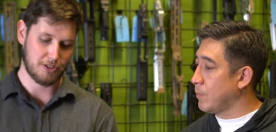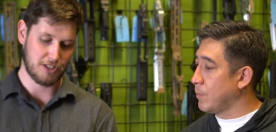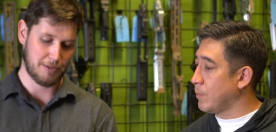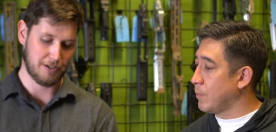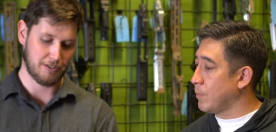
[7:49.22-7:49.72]

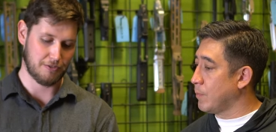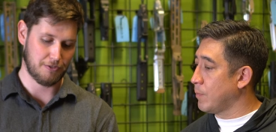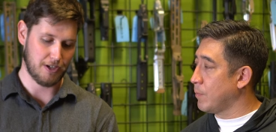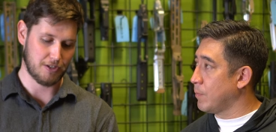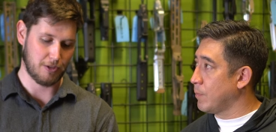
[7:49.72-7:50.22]
Speaker 1: system here in the
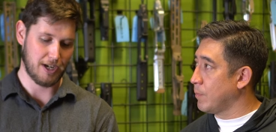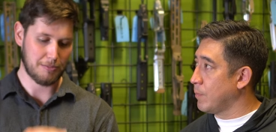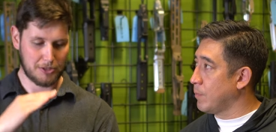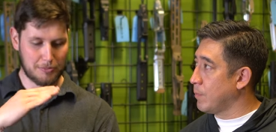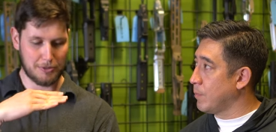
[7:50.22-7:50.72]
front, we're
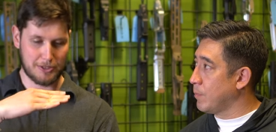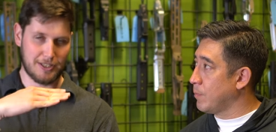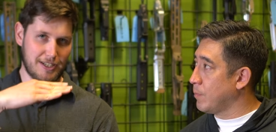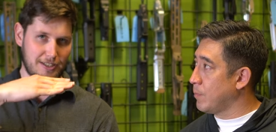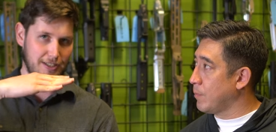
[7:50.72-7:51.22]
able to
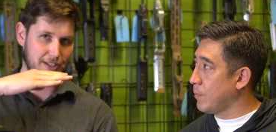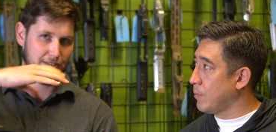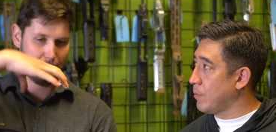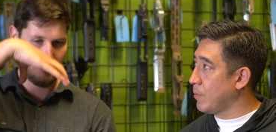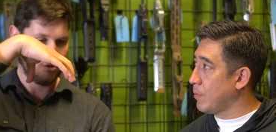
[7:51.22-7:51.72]
precisely
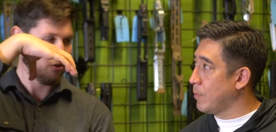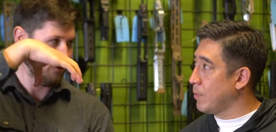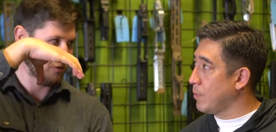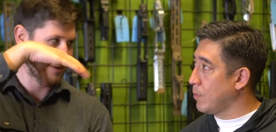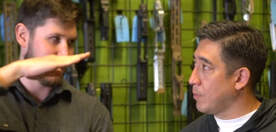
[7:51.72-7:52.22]
control
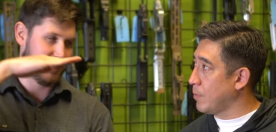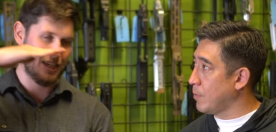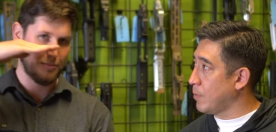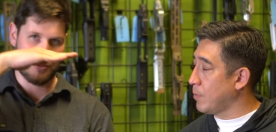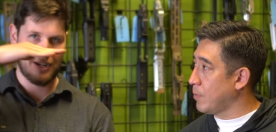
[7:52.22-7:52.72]
your mag,
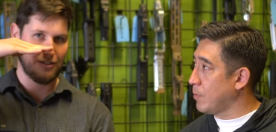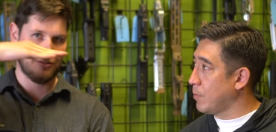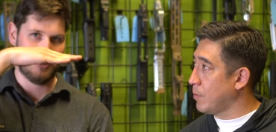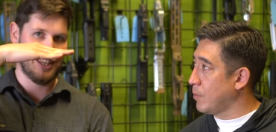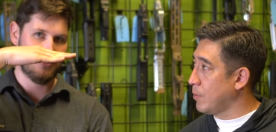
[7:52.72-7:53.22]
keep your
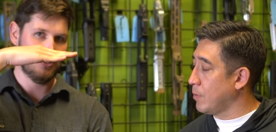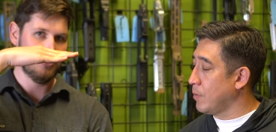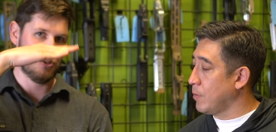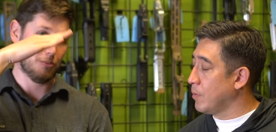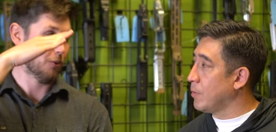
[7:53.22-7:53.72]
round level
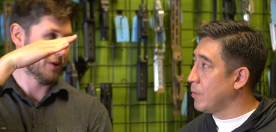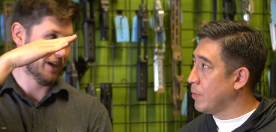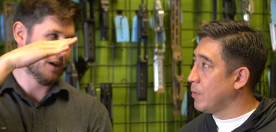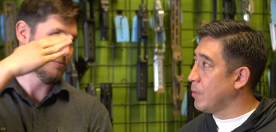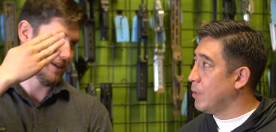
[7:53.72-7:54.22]
or pointing
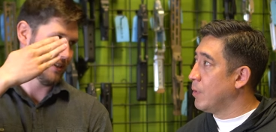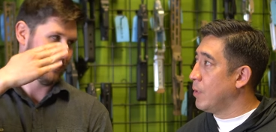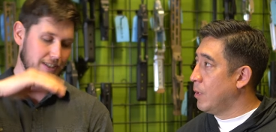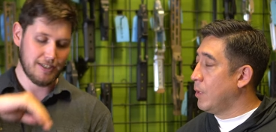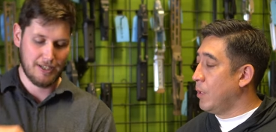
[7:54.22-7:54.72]
up
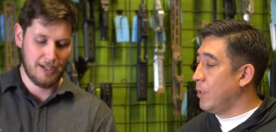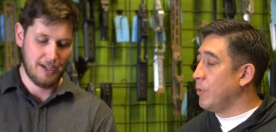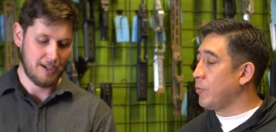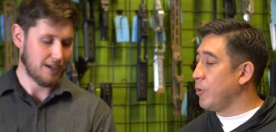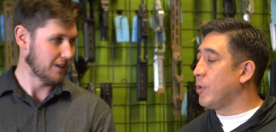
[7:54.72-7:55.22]
ideally.
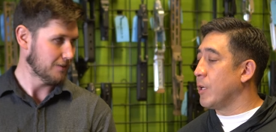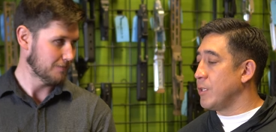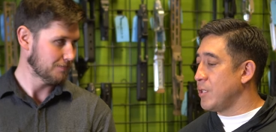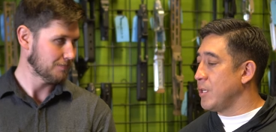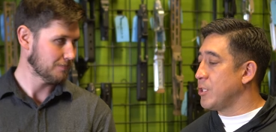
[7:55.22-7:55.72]
Speaker 2: So you can
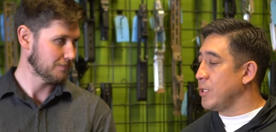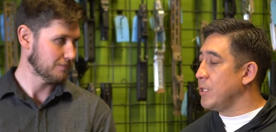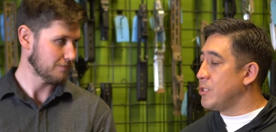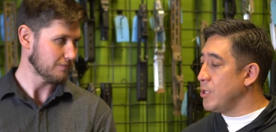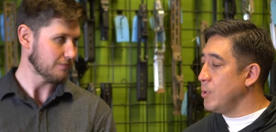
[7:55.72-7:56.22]

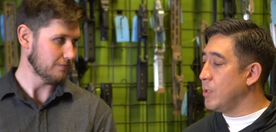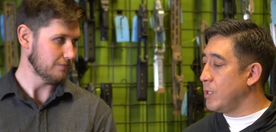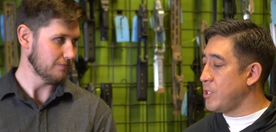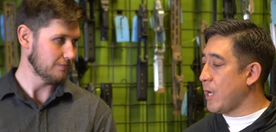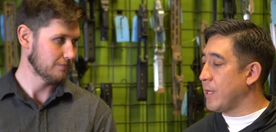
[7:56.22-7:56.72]
essentially tune the
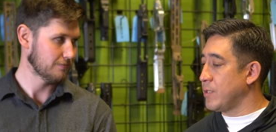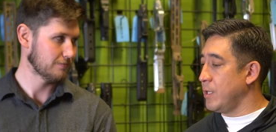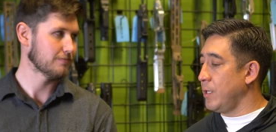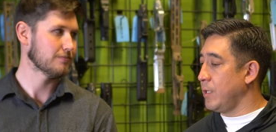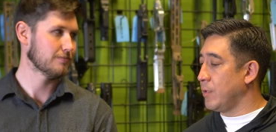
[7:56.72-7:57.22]

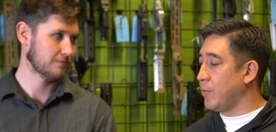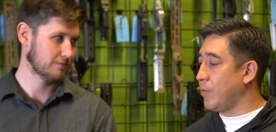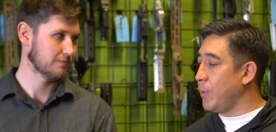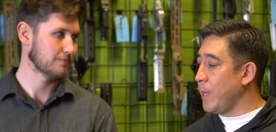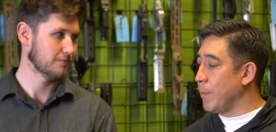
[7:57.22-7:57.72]
chassis
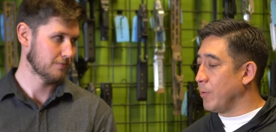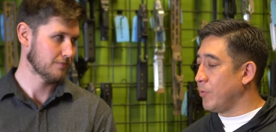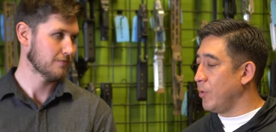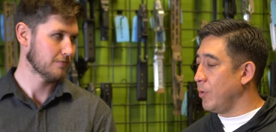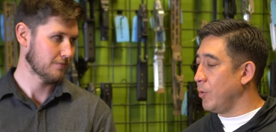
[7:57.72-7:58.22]
to be able
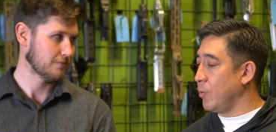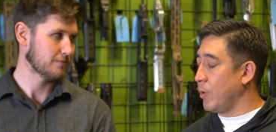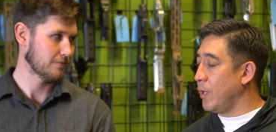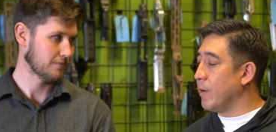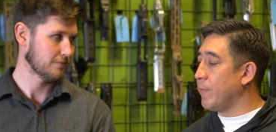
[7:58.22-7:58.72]
to
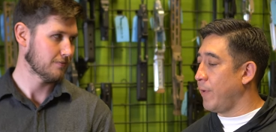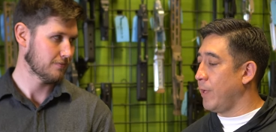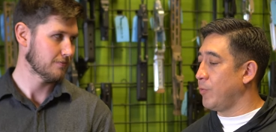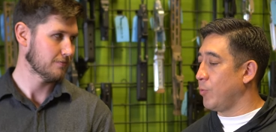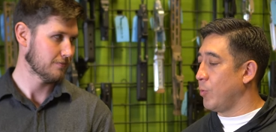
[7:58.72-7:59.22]

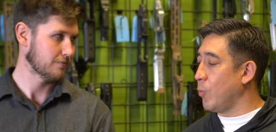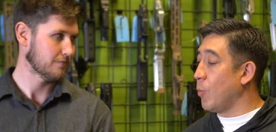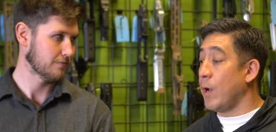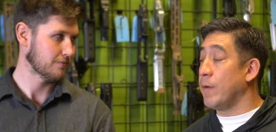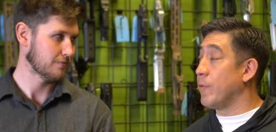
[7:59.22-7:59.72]
interface with
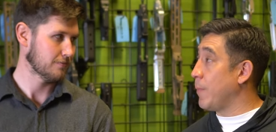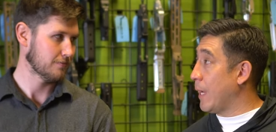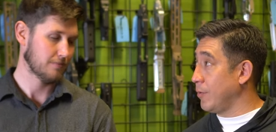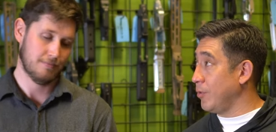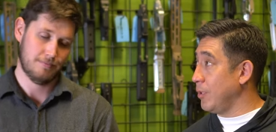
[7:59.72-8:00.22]
whatever
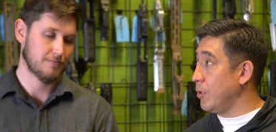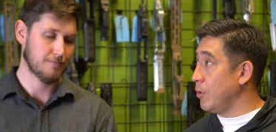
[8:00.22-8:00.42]
magazine